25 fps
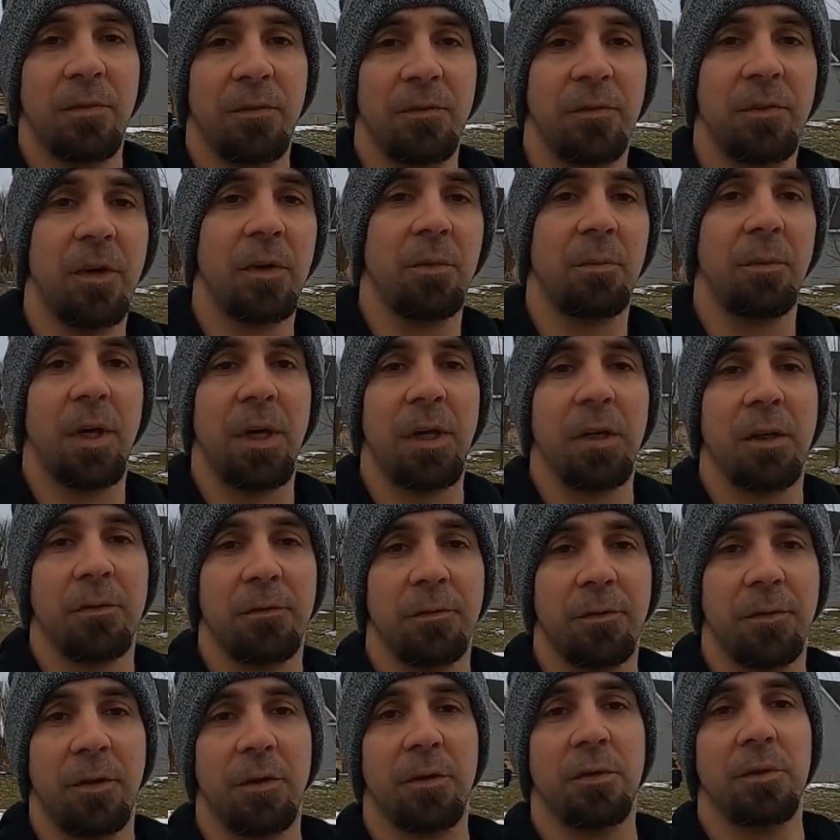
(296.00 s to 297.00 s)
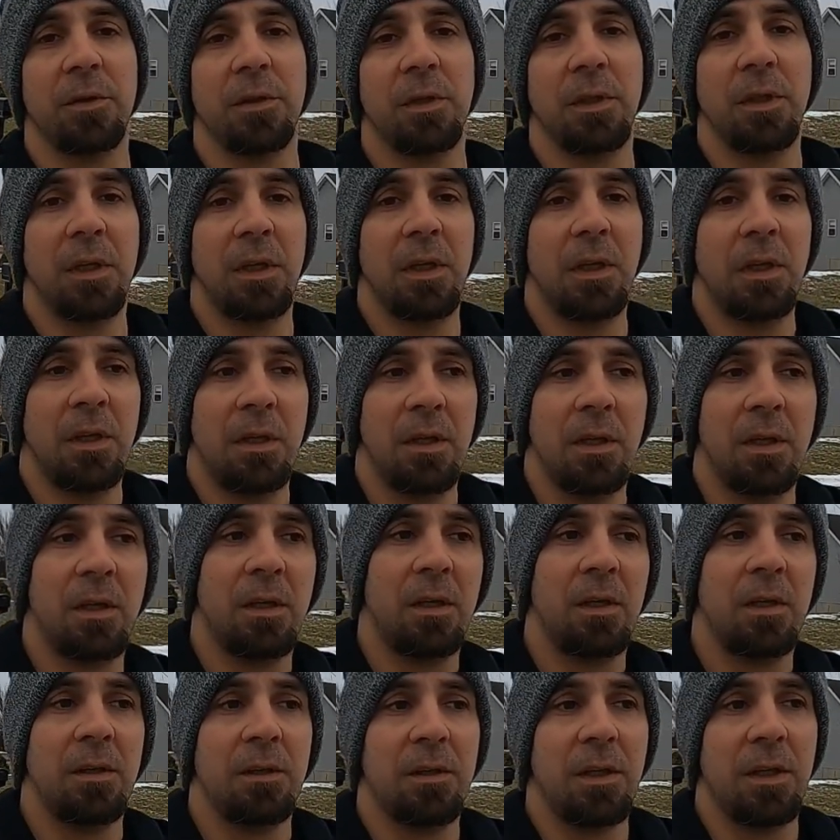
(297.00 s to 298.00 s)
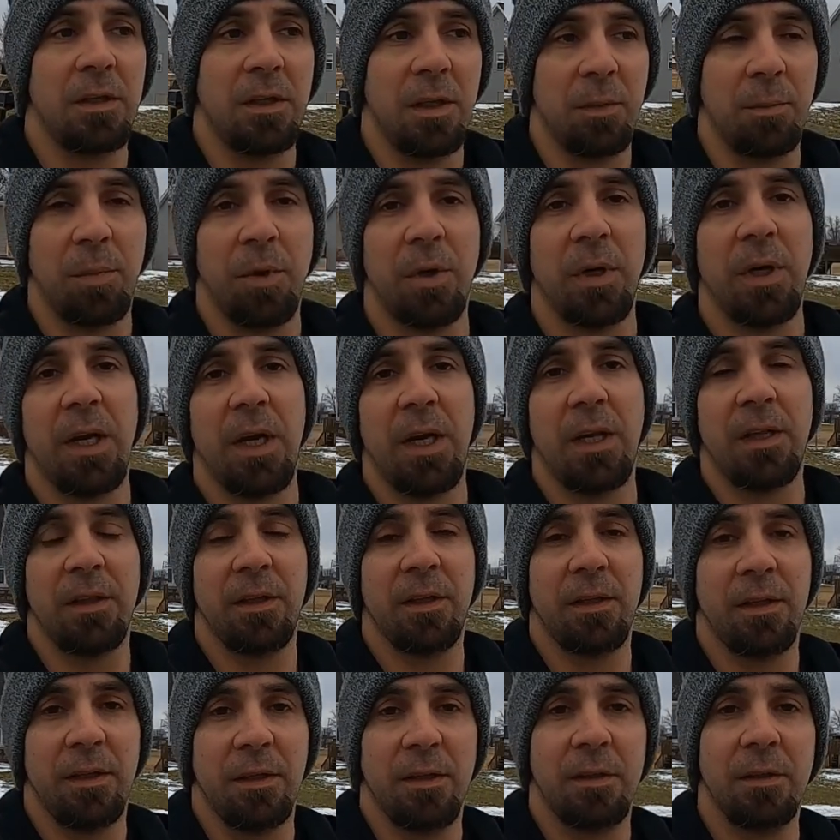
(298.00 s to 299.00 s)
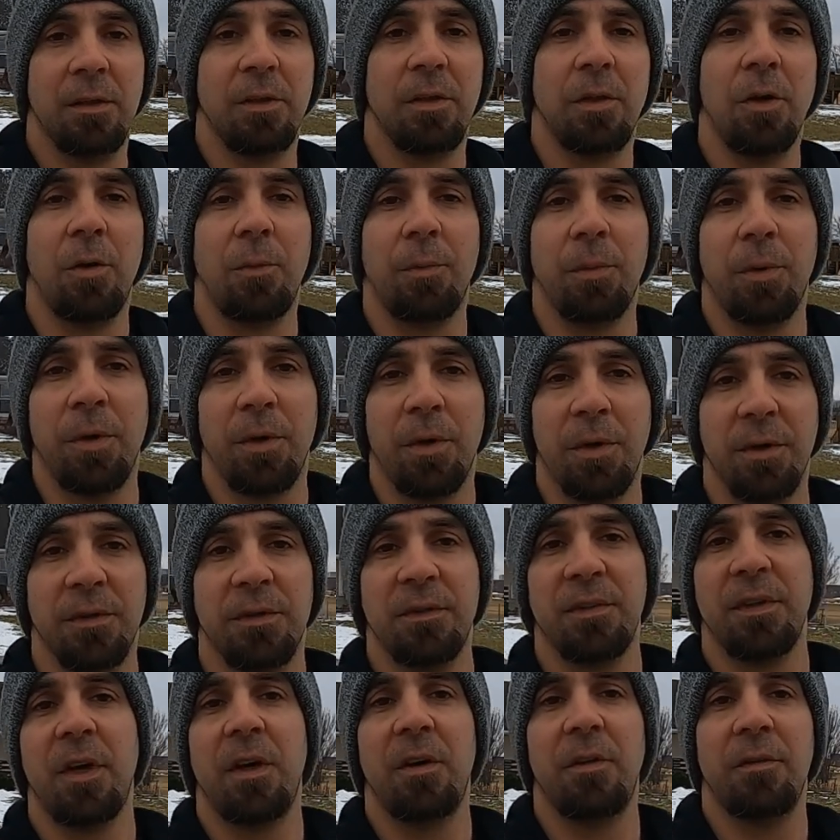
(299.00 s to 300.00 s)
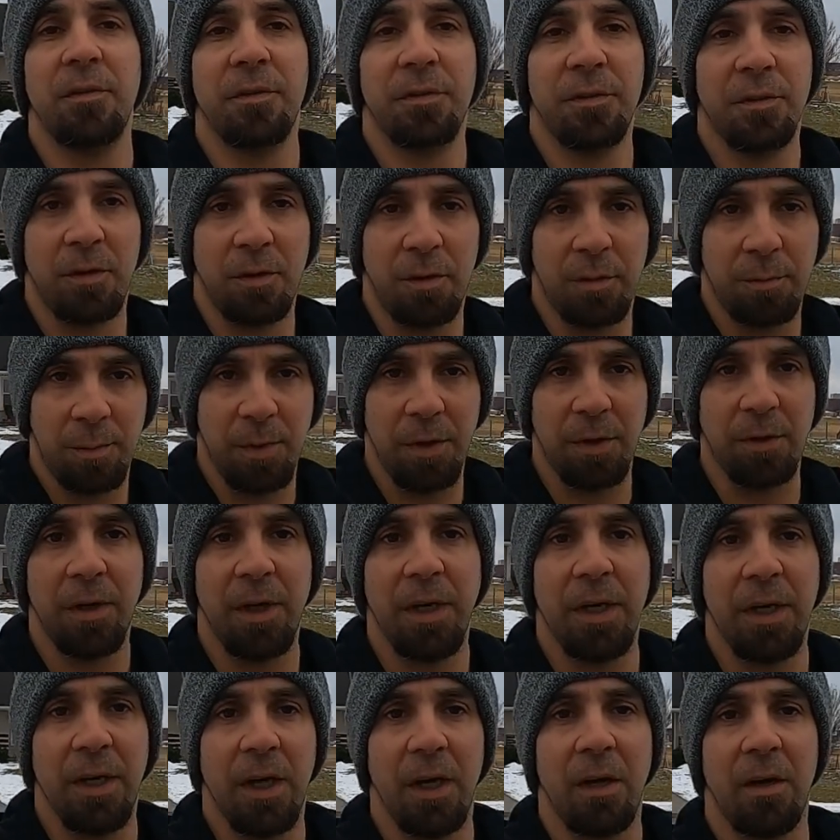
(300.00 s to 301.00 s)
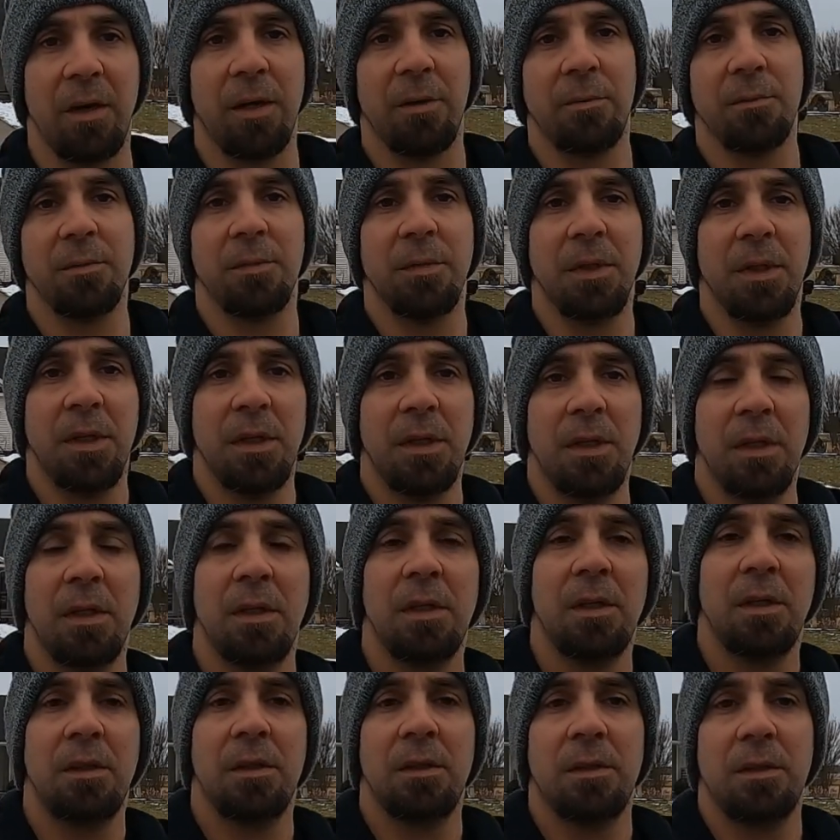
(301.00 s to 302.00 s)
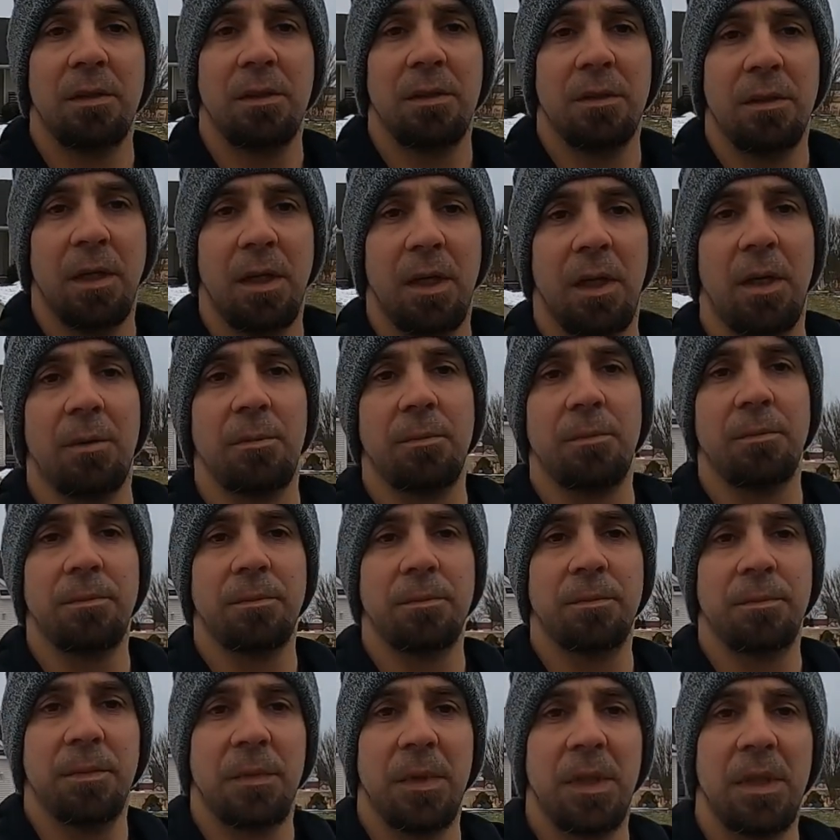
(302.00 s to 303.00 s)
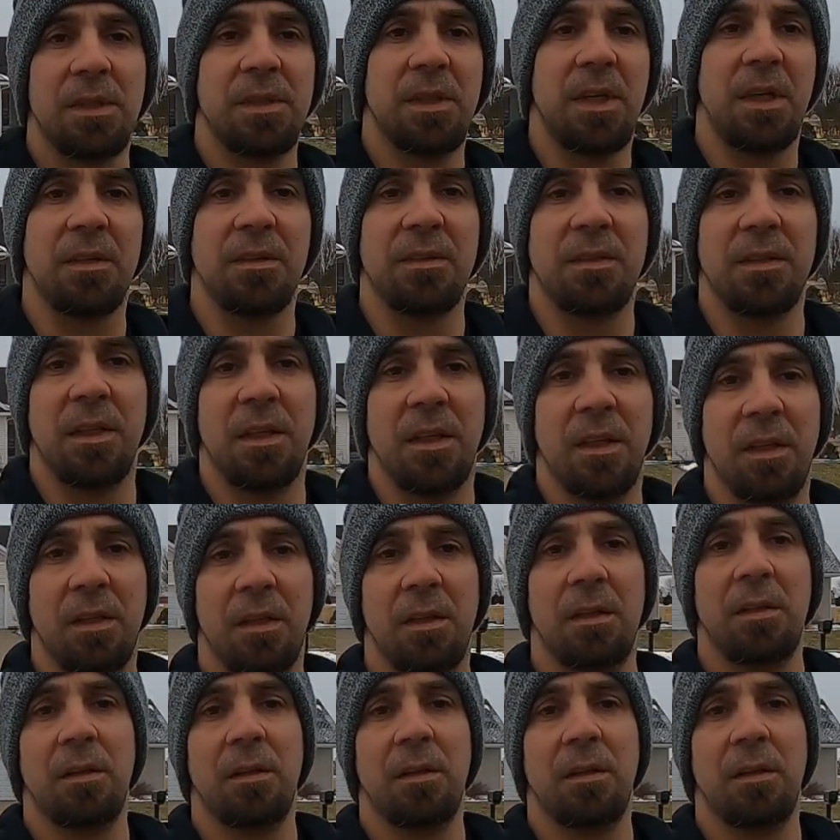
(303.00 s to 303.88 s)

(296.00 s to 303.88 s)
front microphone. that they put on the GoPro itself. So, but right now I'm testing